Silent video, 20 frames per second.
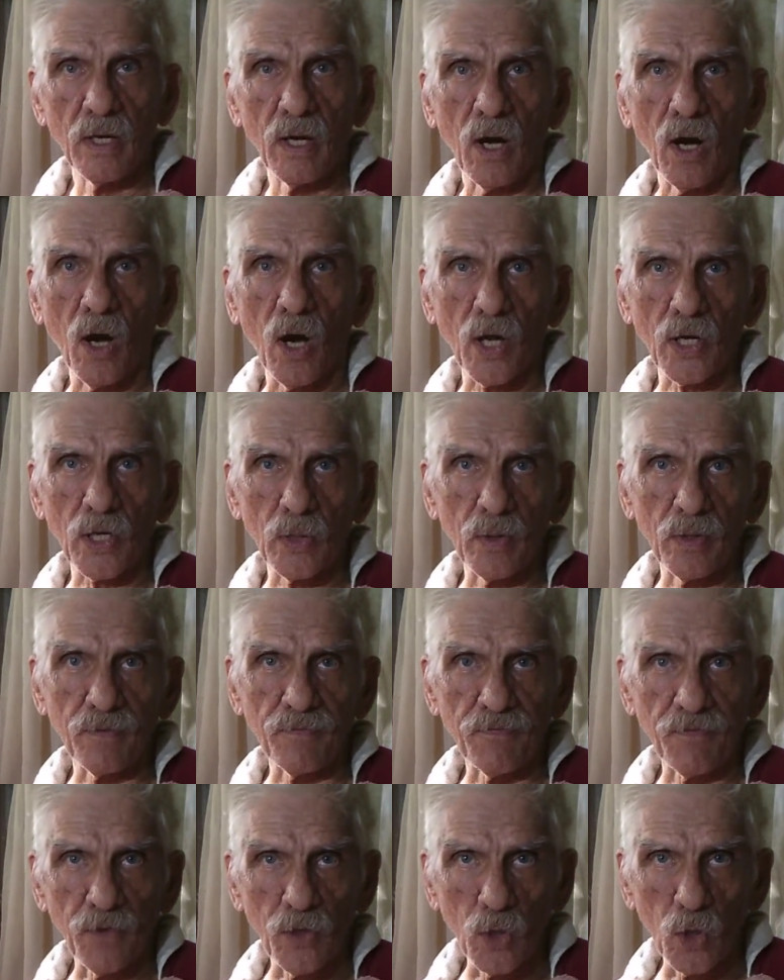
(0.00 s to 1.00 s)
Auto and
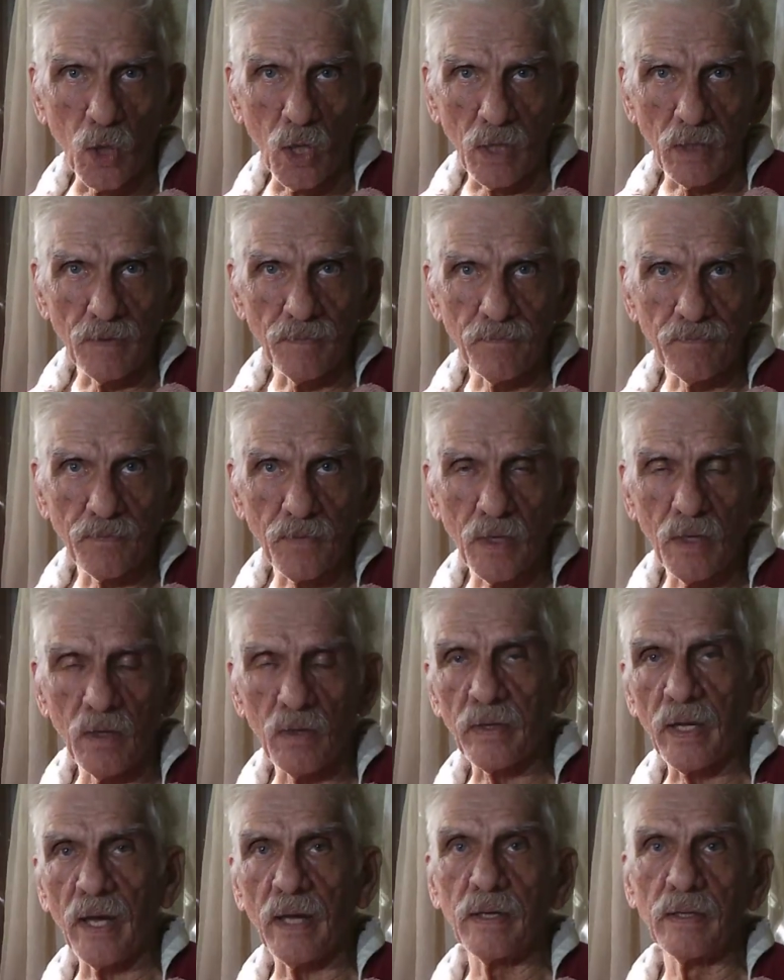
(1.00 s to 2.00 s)
fuel,
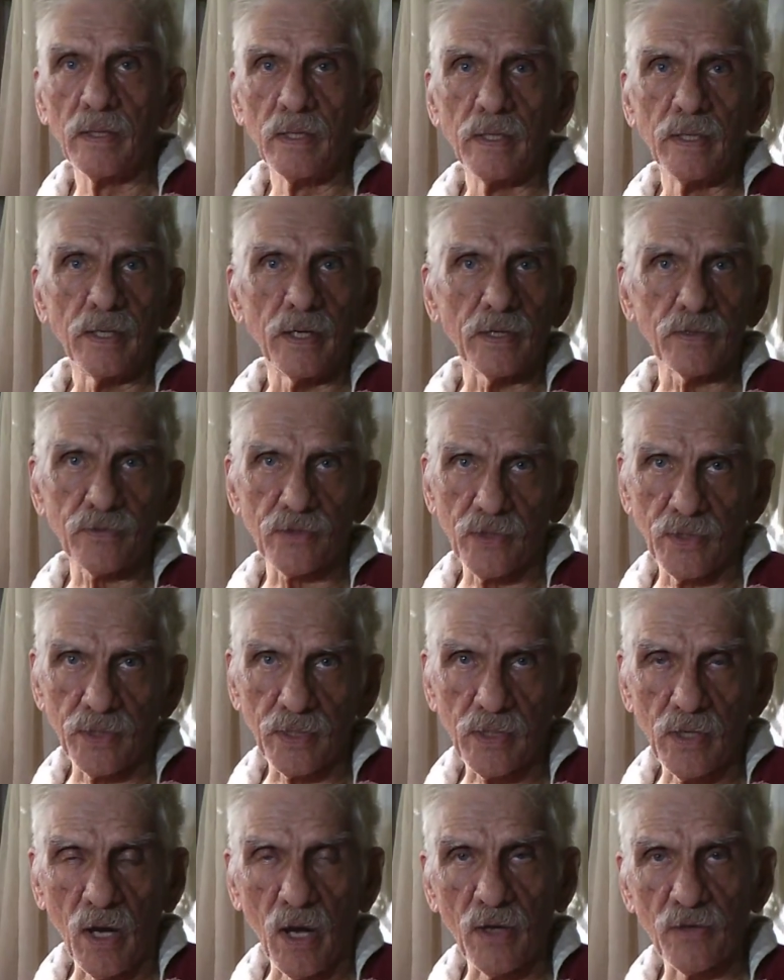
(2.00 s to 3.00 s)
okay, it's going to
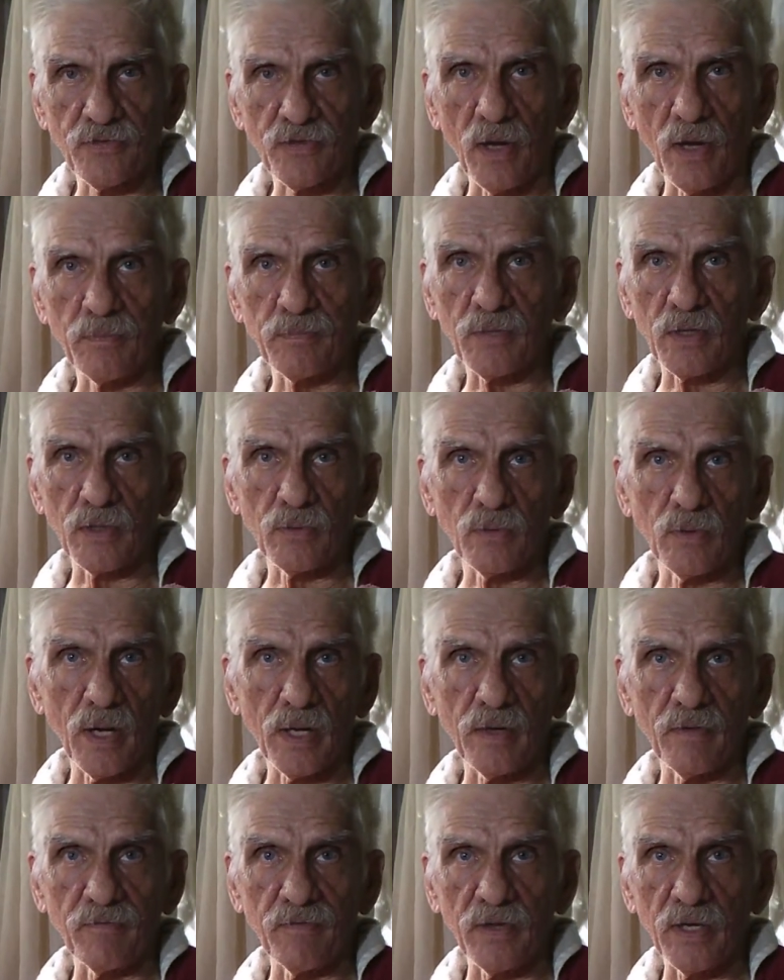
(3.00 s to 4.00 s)
cost something to
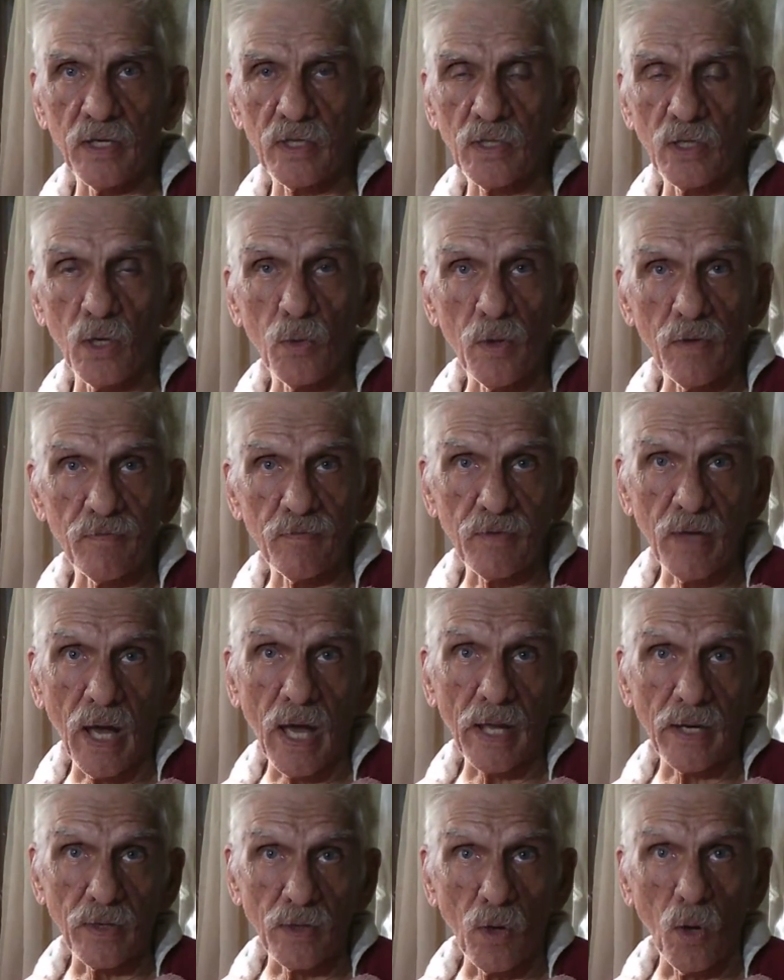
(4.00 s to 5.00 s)
run a vehicle. We've
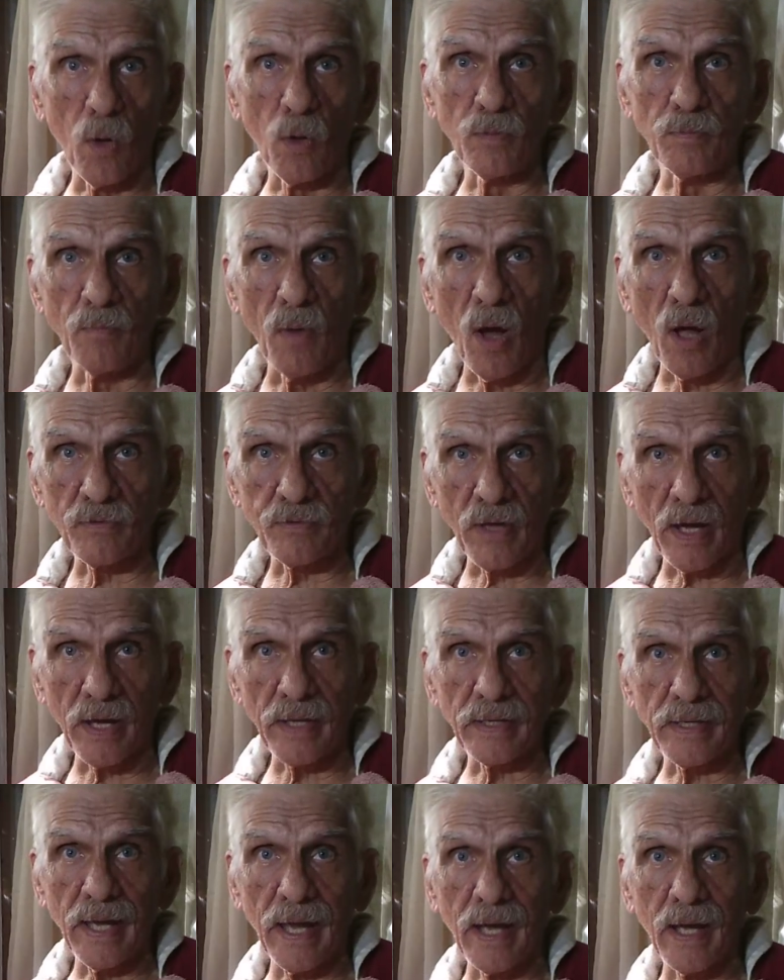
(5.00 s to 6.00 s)
got an old
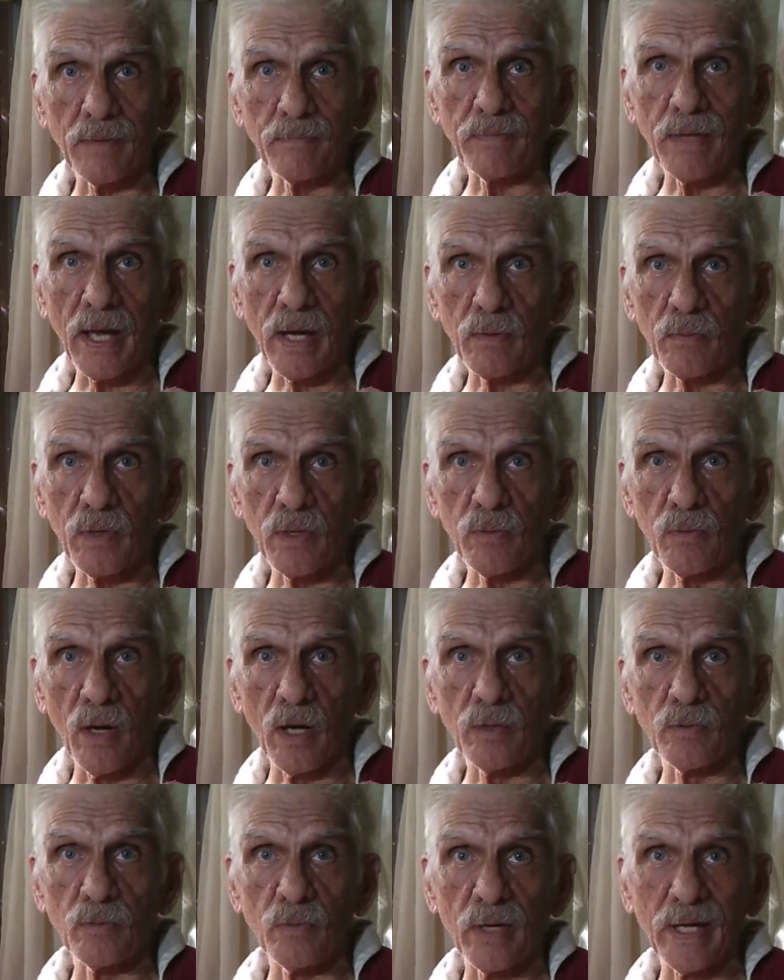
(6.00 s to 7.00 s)
multi-cab that we
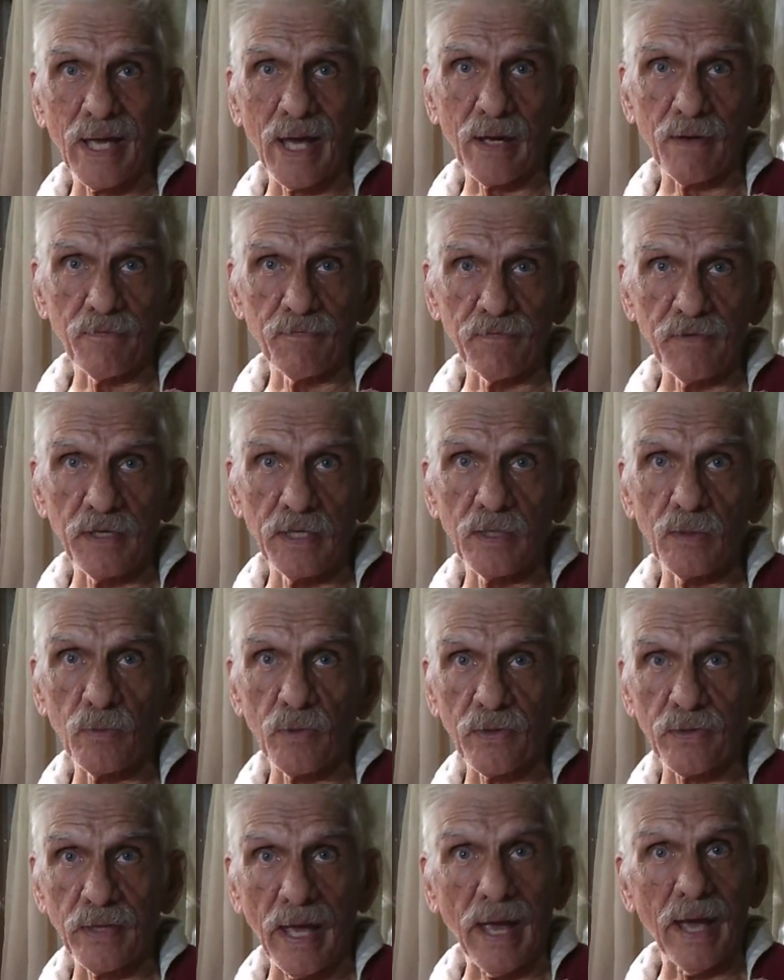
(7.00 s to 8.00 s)
run. We got to feed it
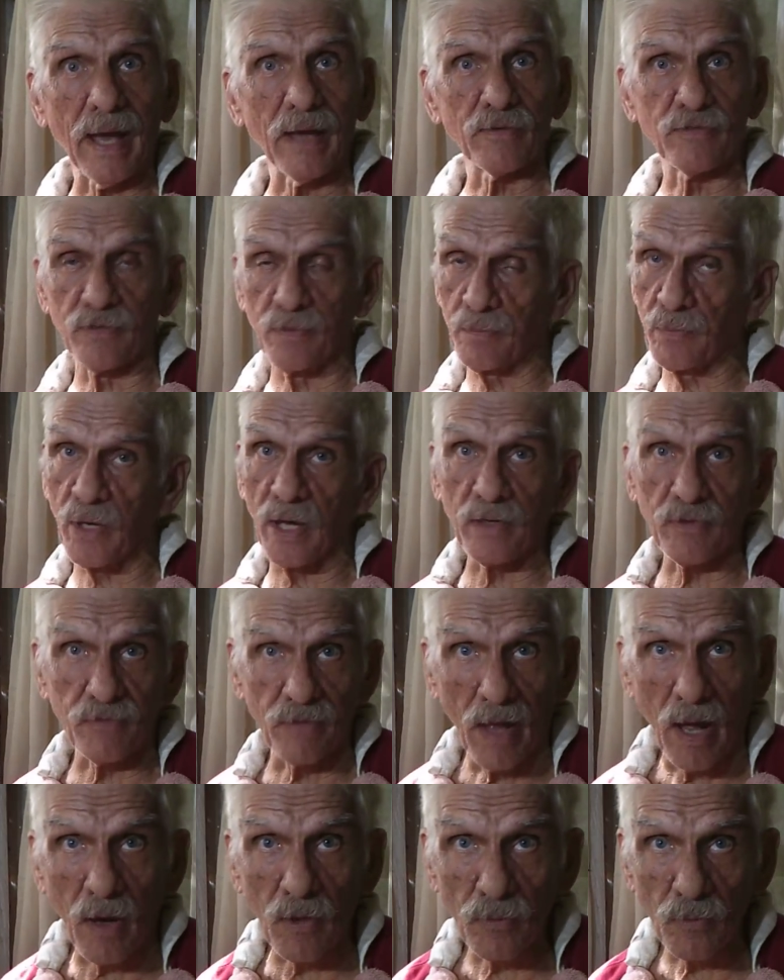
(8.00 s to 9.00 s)
with gas. It breaks
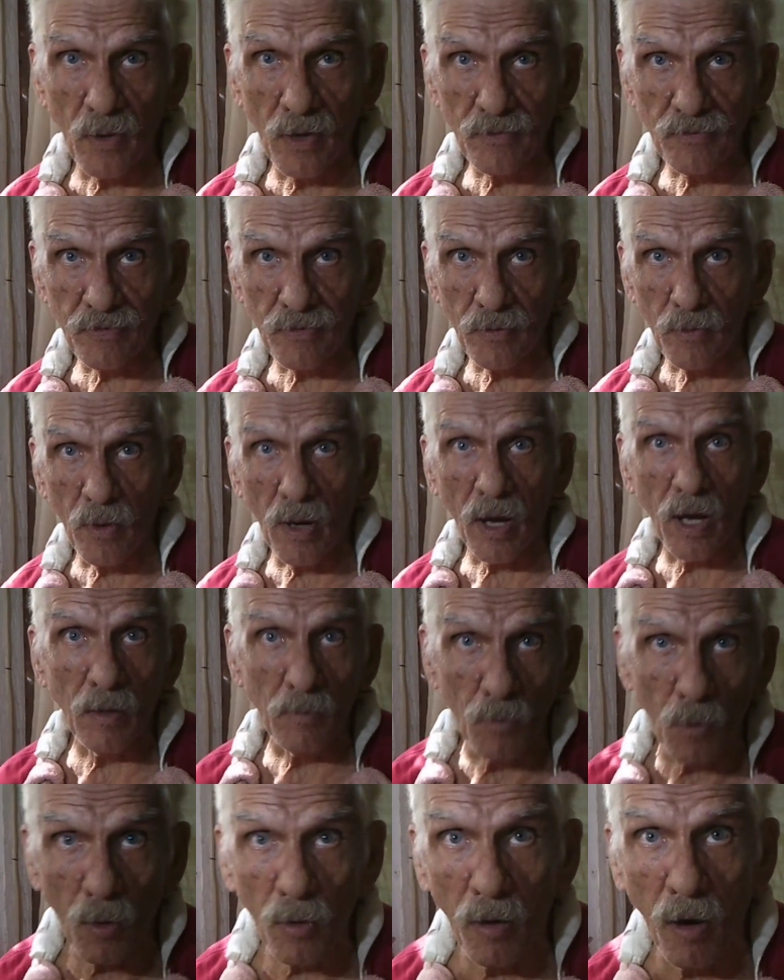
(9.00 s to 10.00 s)
down once in a while, more